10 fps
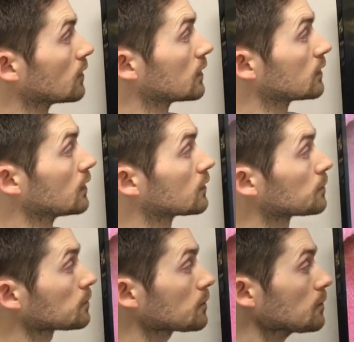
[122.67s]
this is
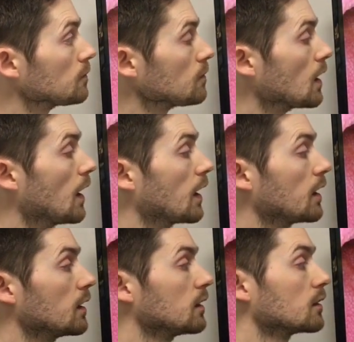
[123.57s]

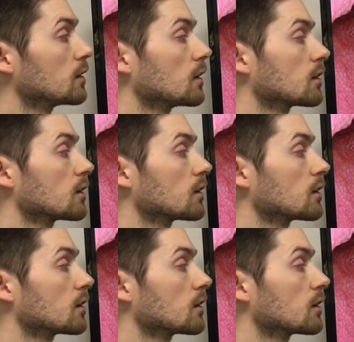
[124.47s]
a